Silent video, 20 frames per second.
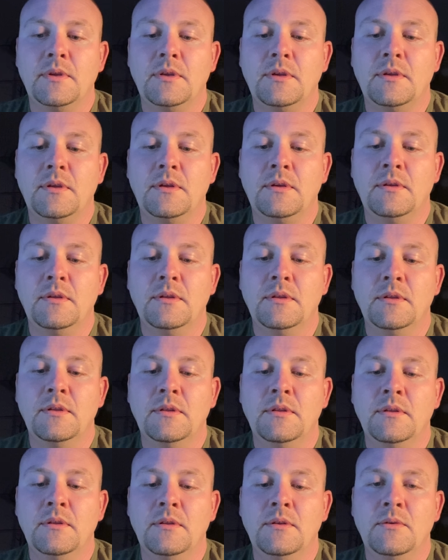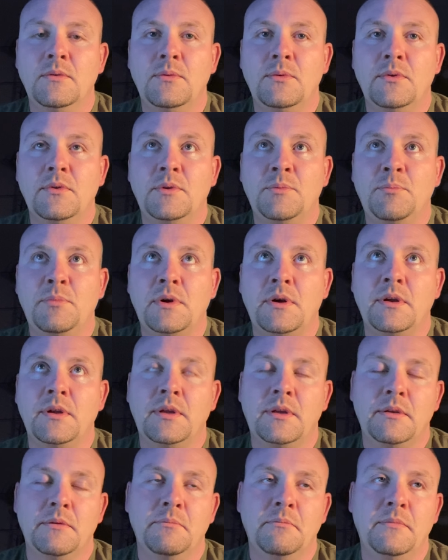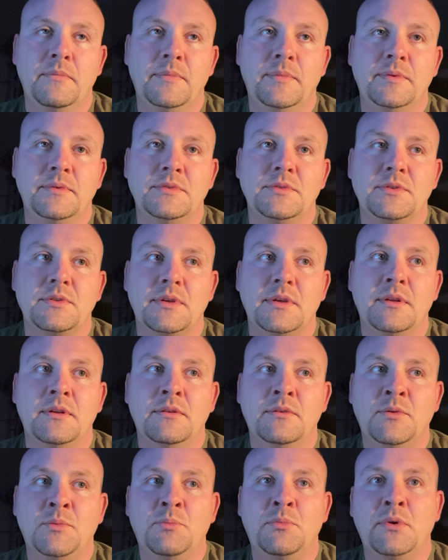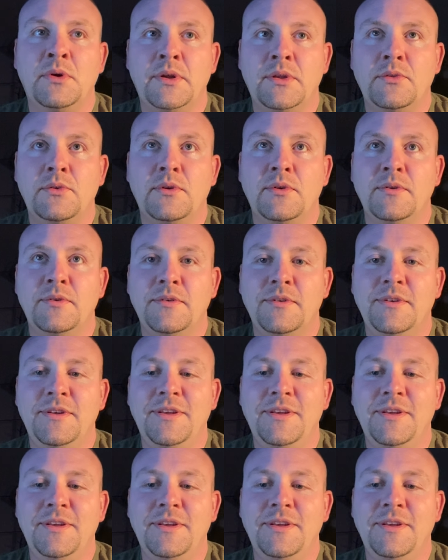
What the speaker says: Okay, we're going to break. Just get a little breather.